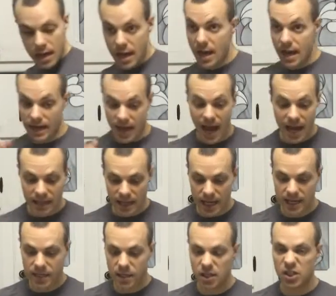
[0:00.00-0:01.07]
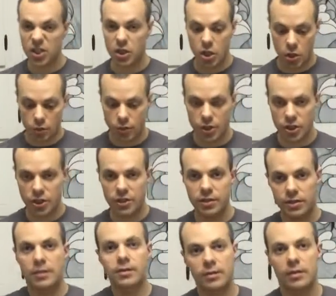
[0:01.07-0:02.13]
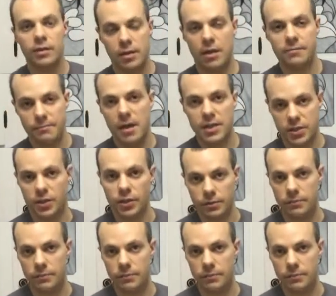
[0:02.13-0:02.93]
And I like a skosh of mustard.